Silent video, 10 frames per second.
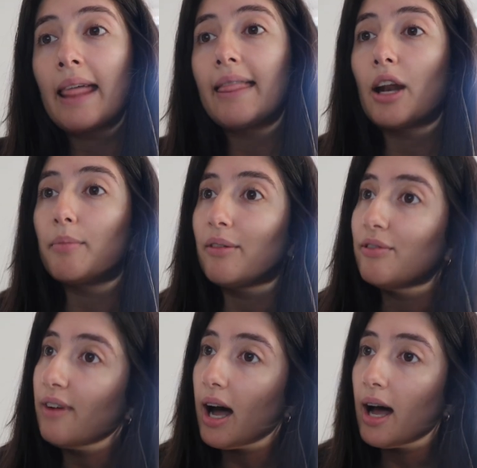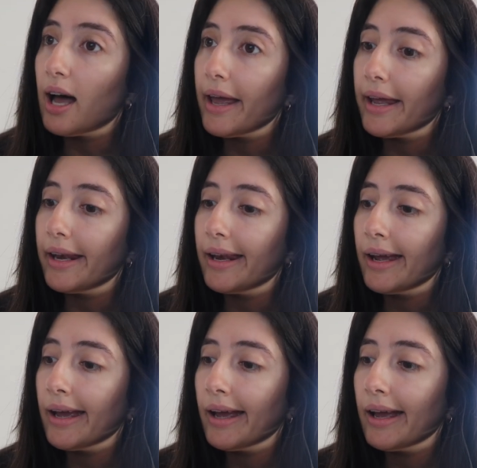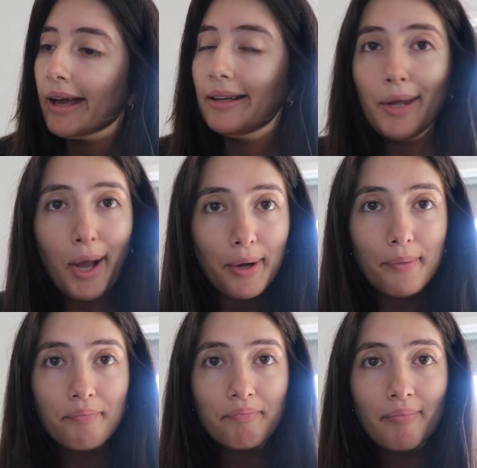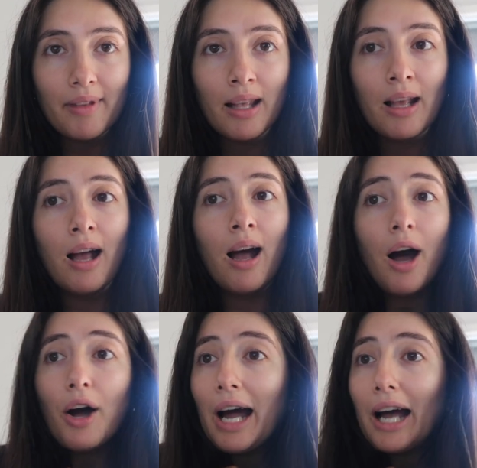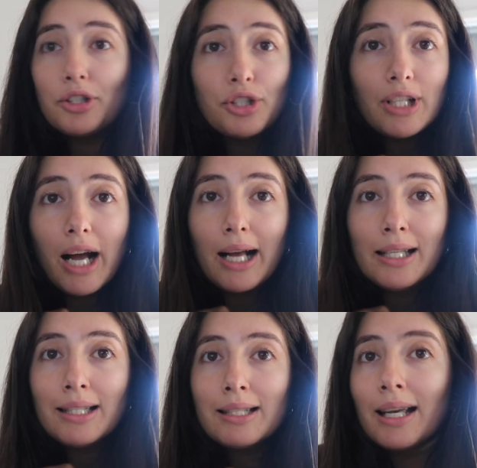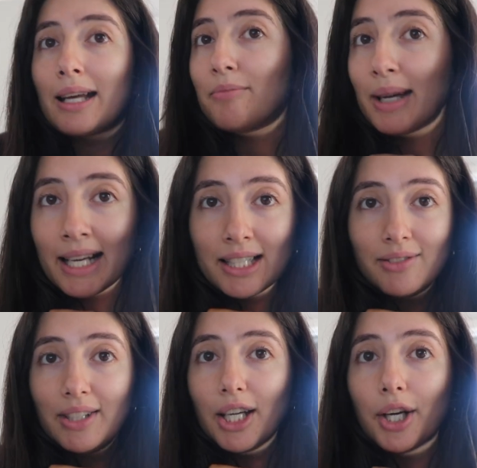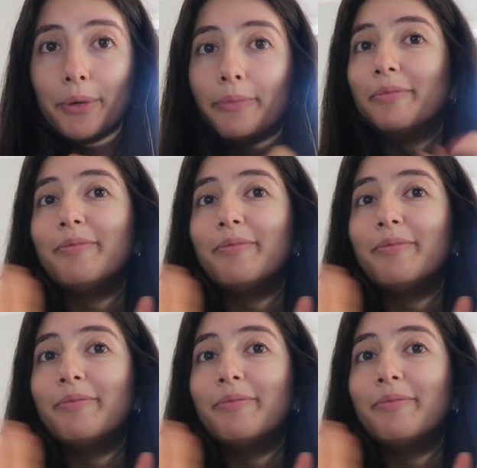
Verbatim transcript: that'll be fun. And yeah, I'll catch you guys in my next video.